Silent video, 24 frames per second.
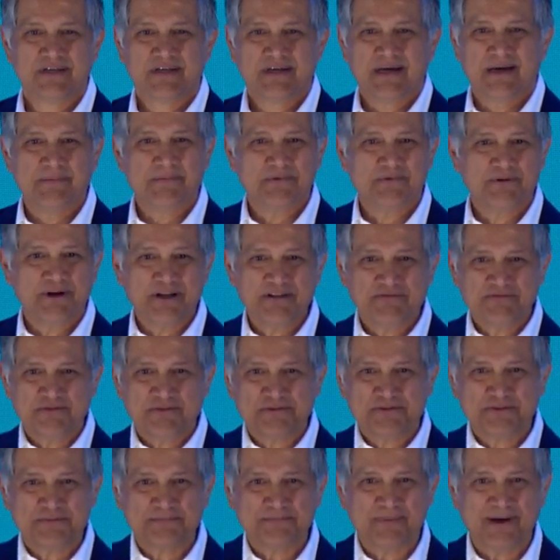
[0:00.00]
I'm grateful
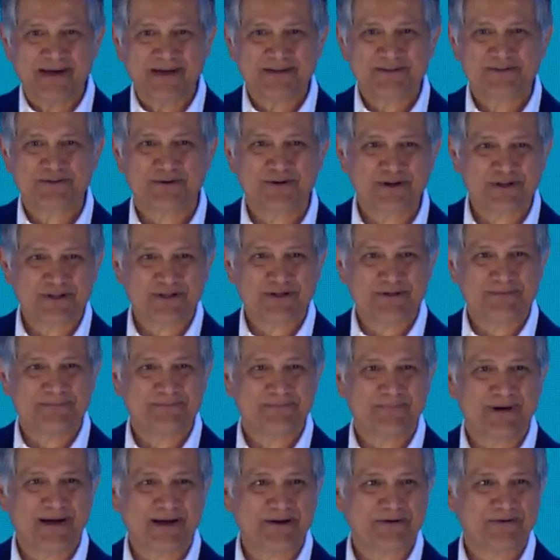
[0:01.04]
to Mike Durkin,
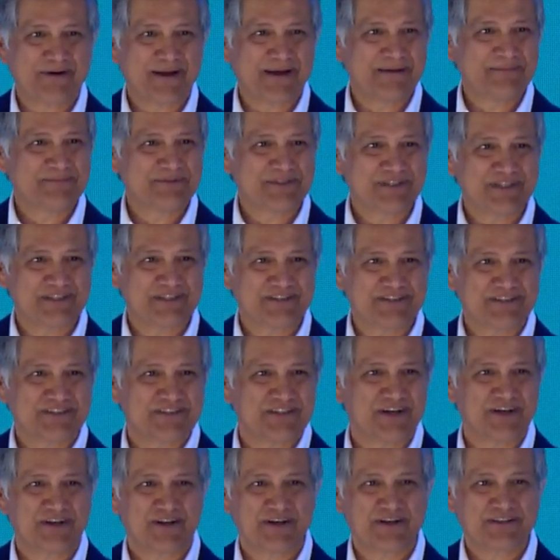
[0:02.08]
Mike Ramsey, and
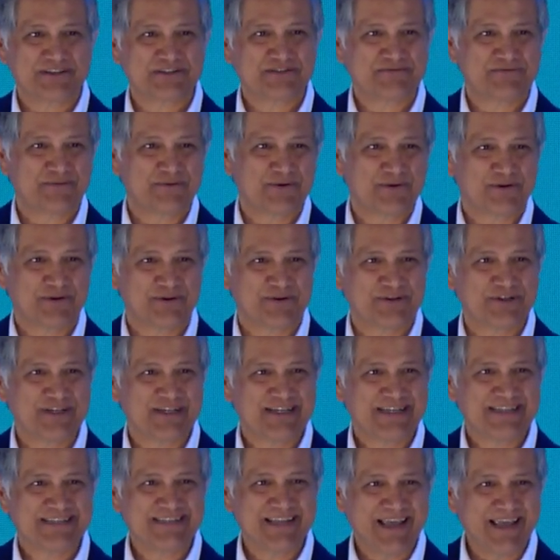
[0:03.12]
Sunaz for
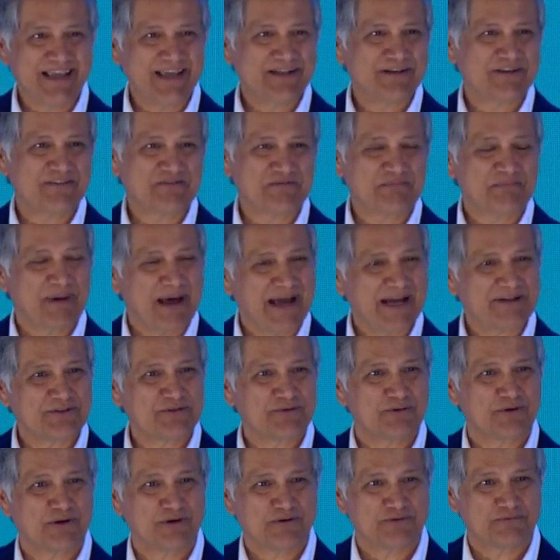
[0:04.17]
taking us back
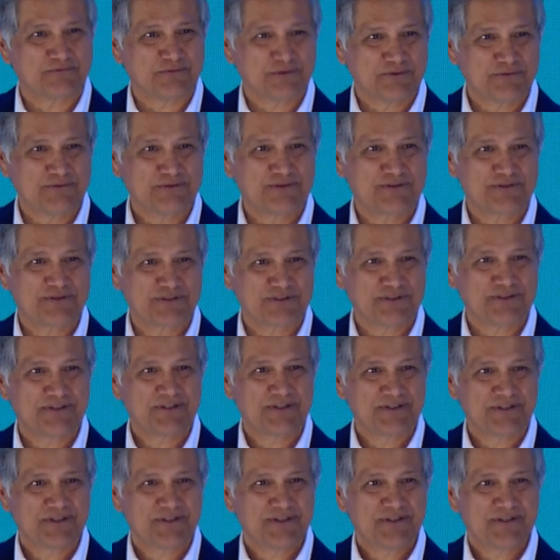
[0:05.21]
to our roots,
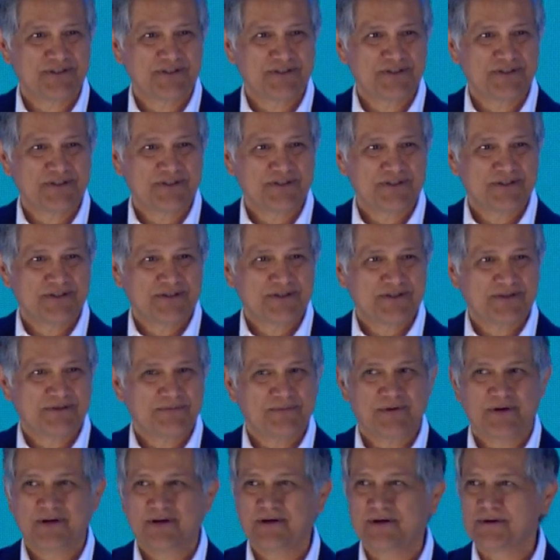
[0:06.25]

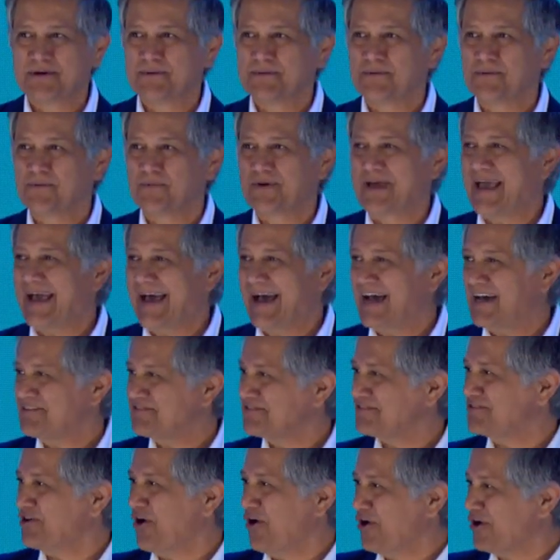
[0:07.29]
where we
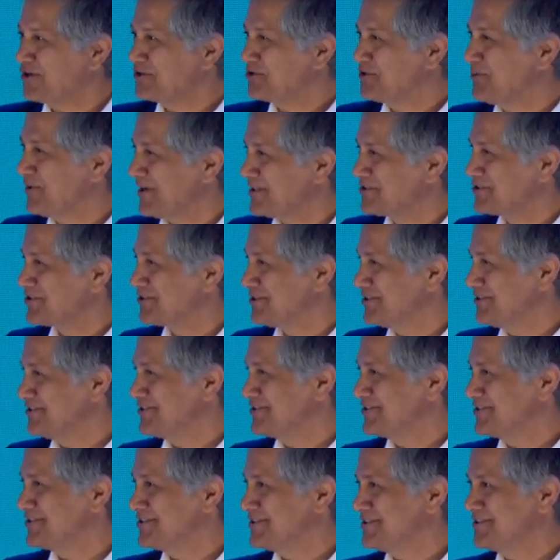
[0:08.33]
asked the hard
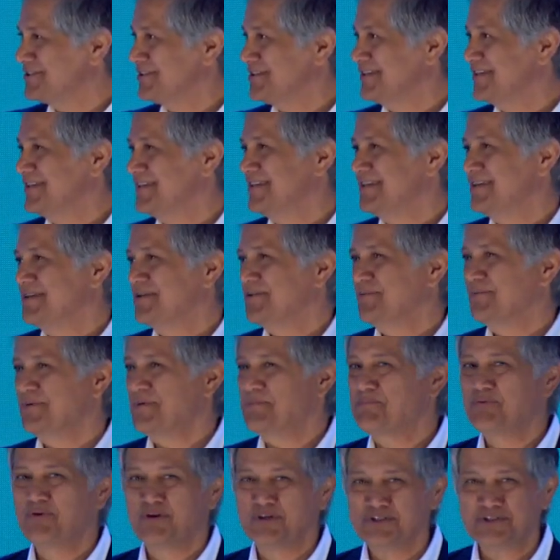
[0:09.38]
questions, we
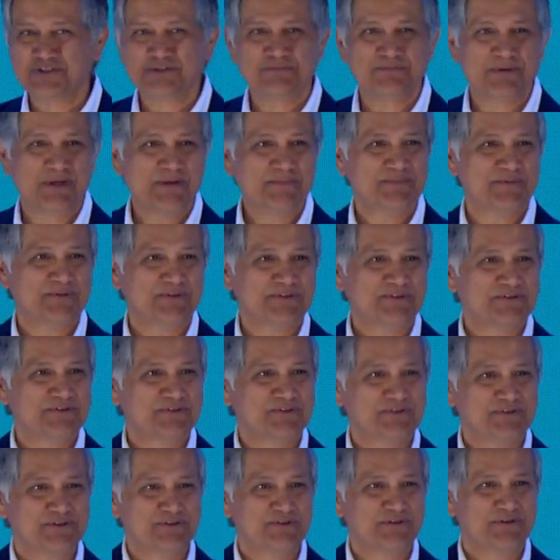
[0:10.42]
pushed people to
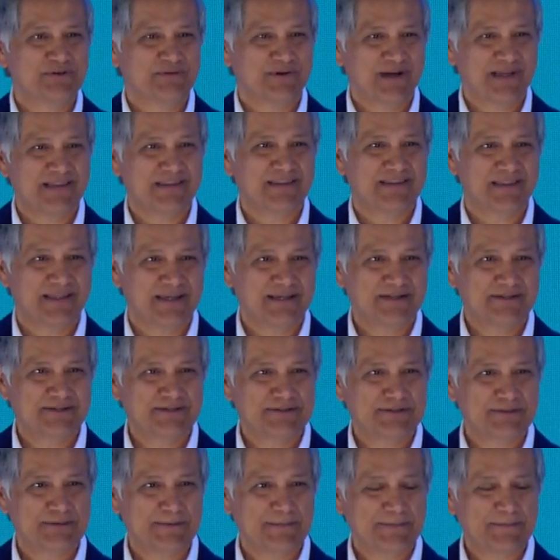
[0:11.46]
do the right things,